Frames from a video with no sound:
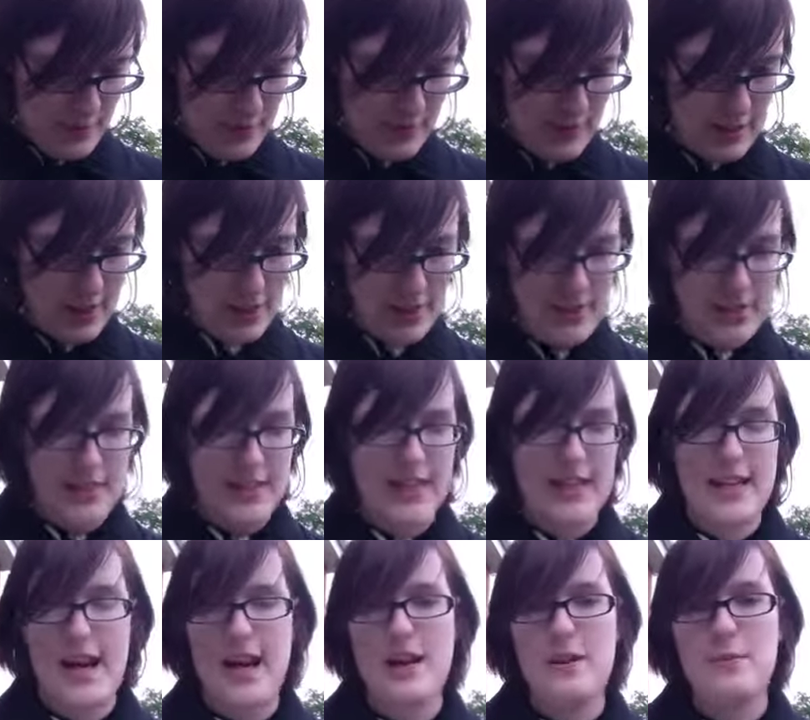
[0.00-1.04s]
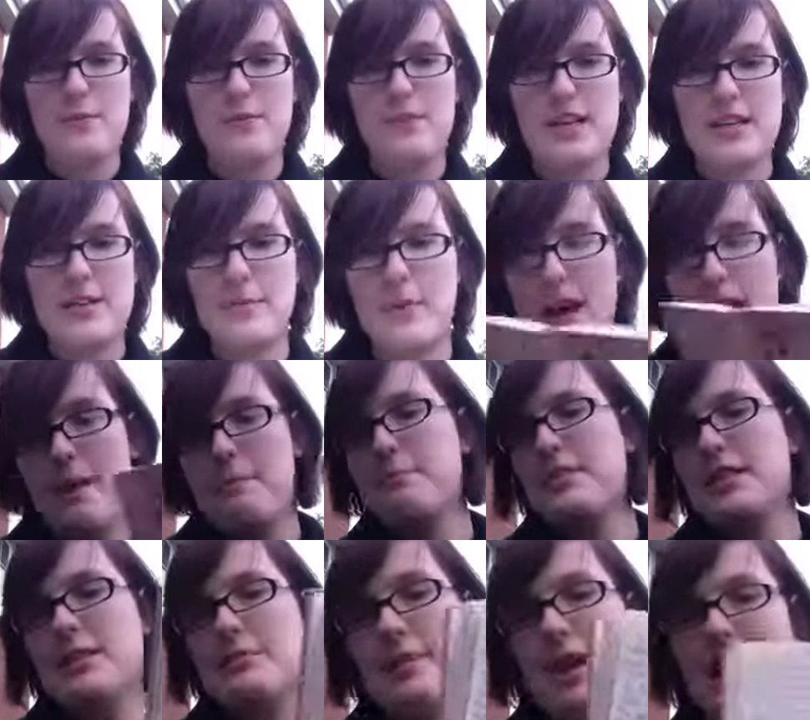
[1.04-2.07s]
as you can see now. These were
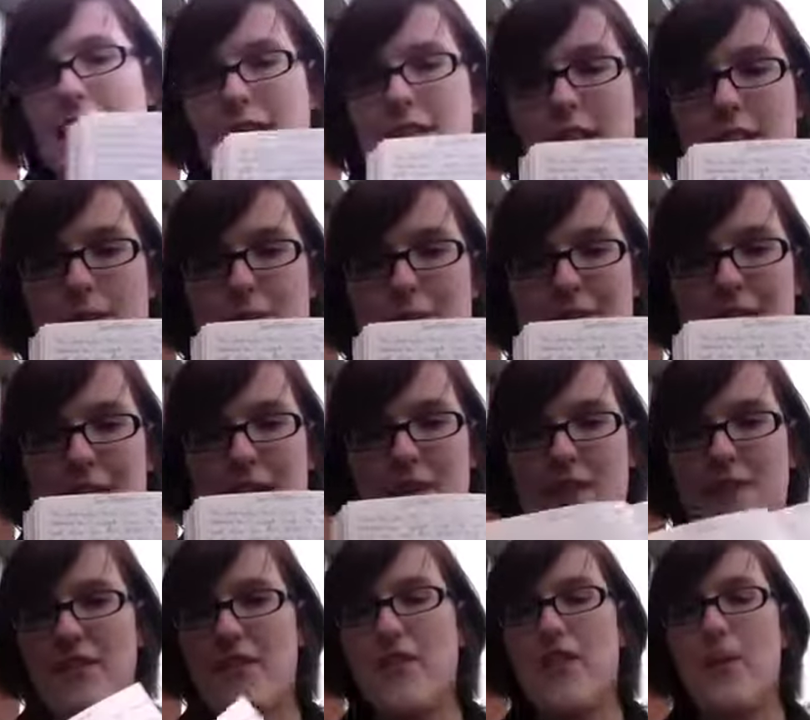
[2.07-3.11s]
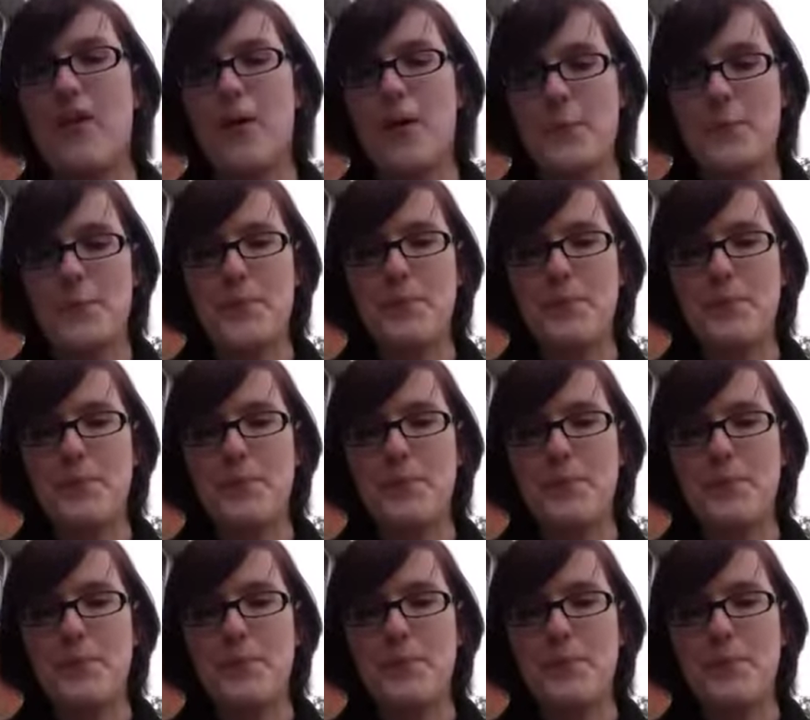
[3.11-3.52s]
empty pages, but now I've got